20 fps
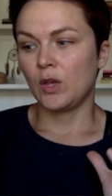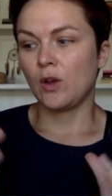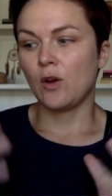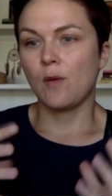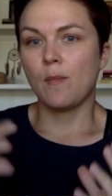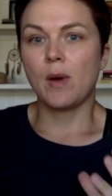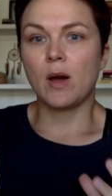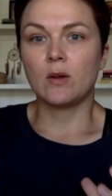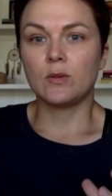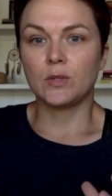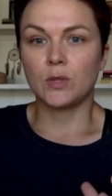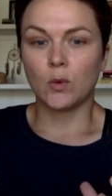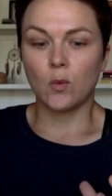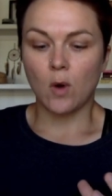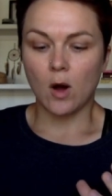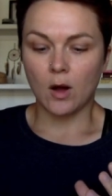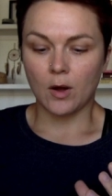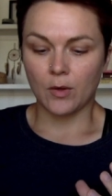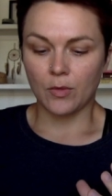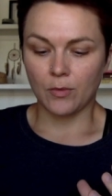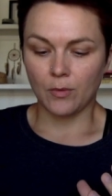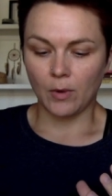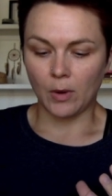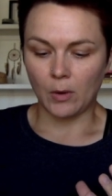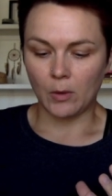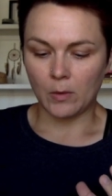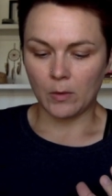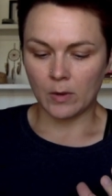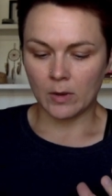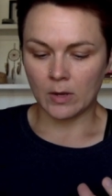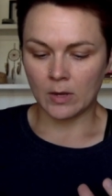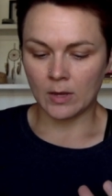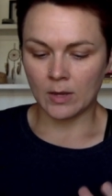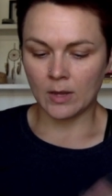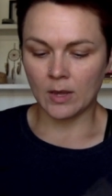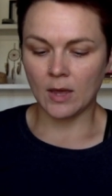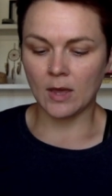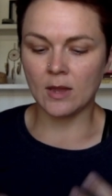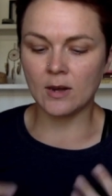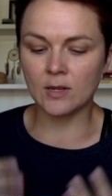about to walk through.
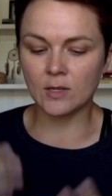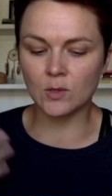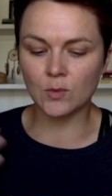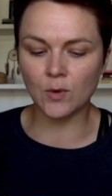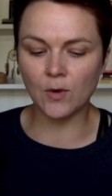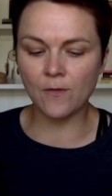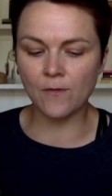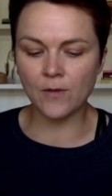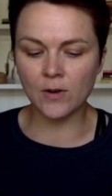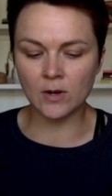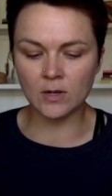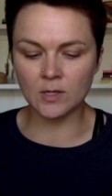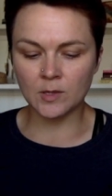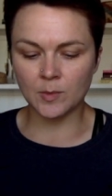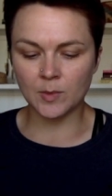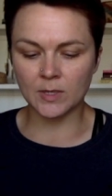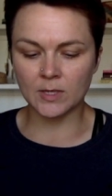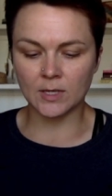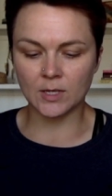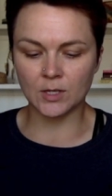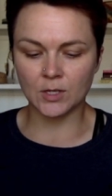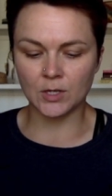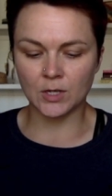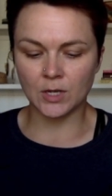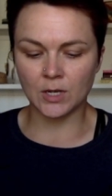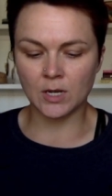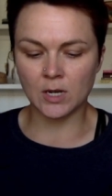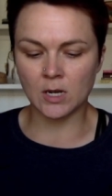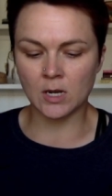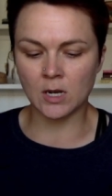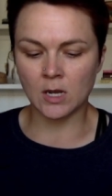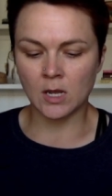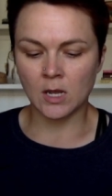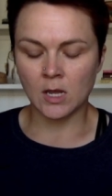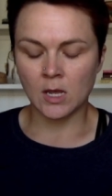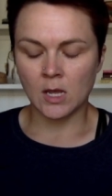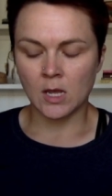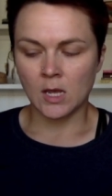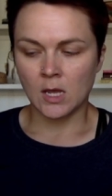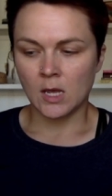In its reverse position,
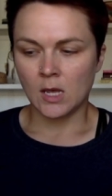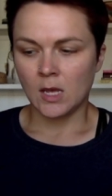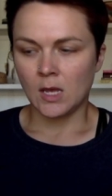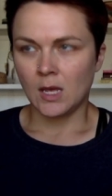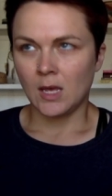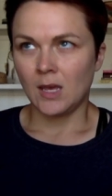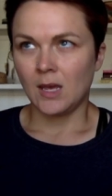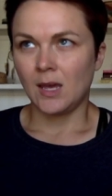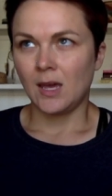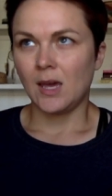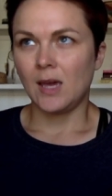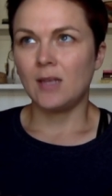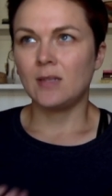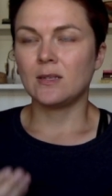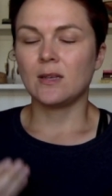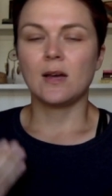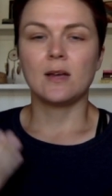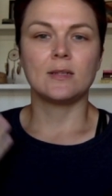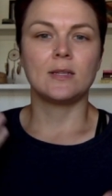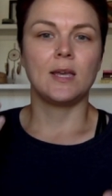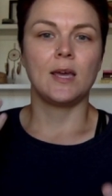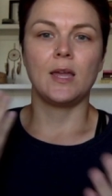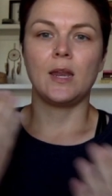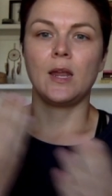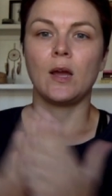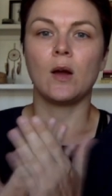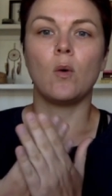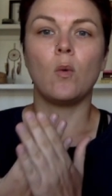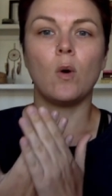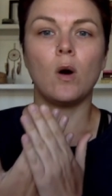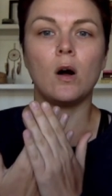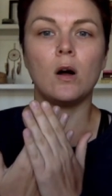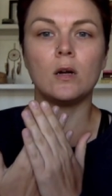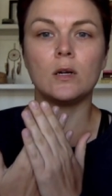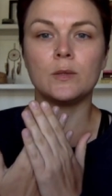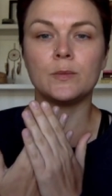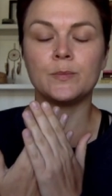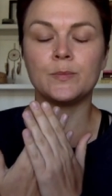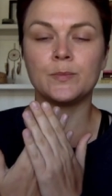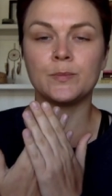it's us hitting a
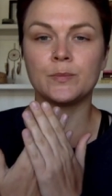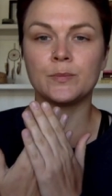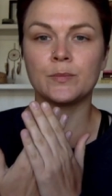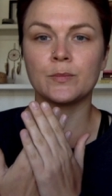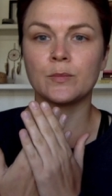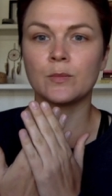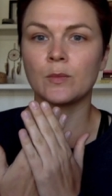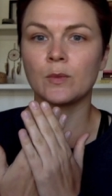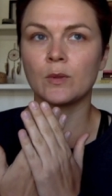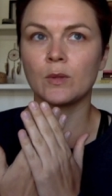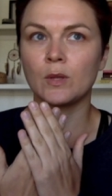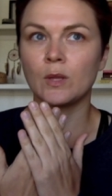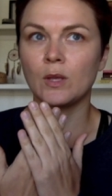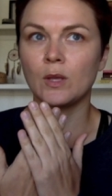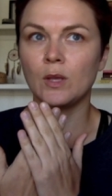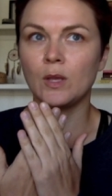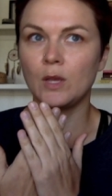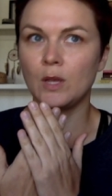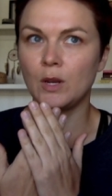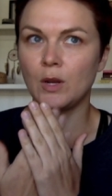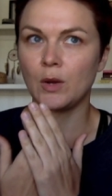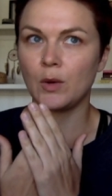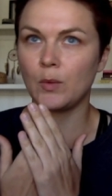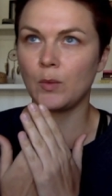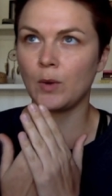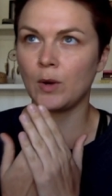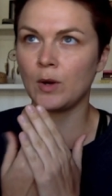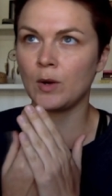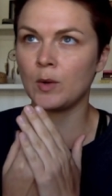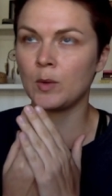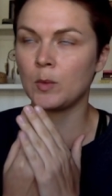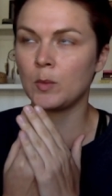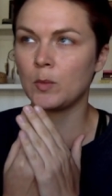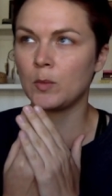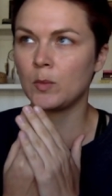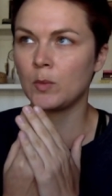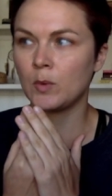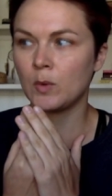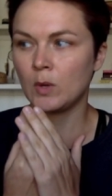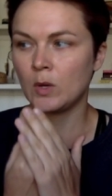wall. You know,
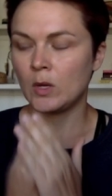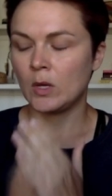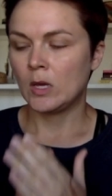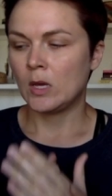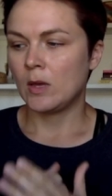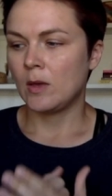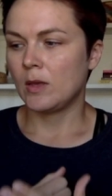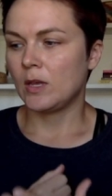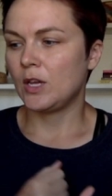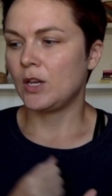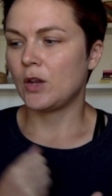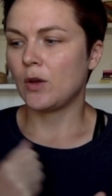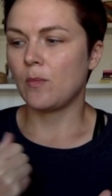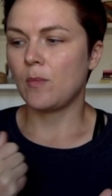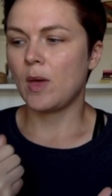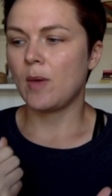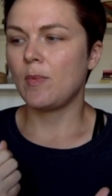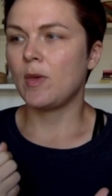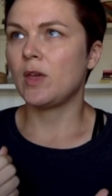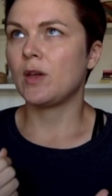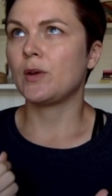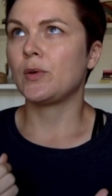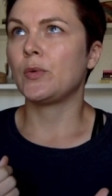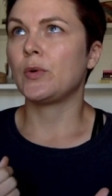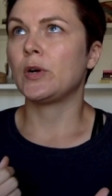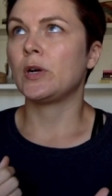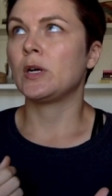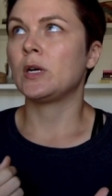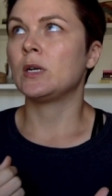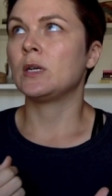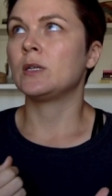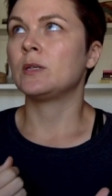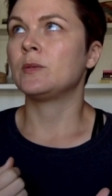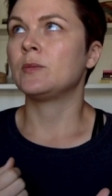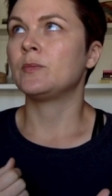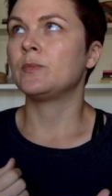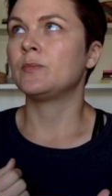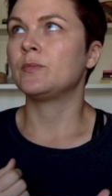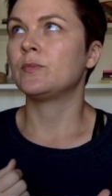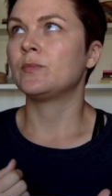maybe you were
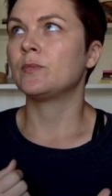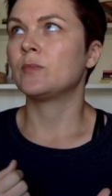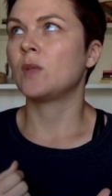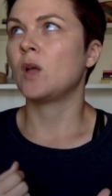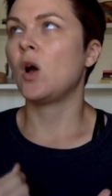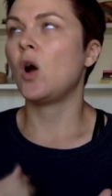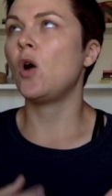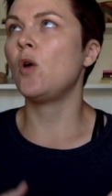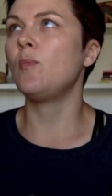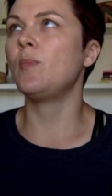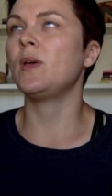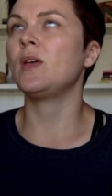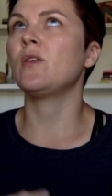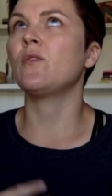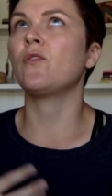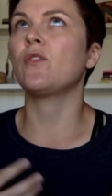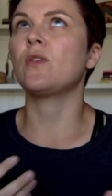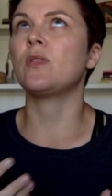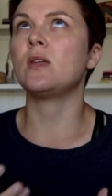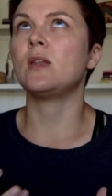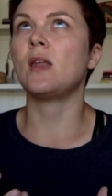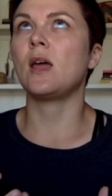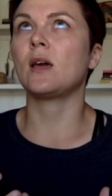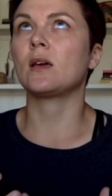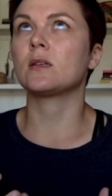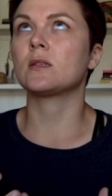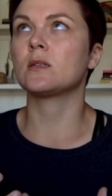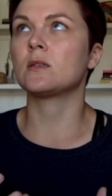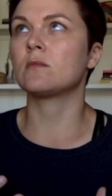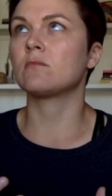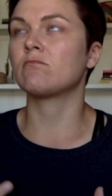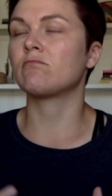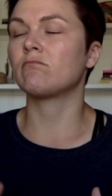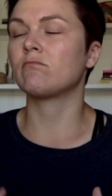hoping for the next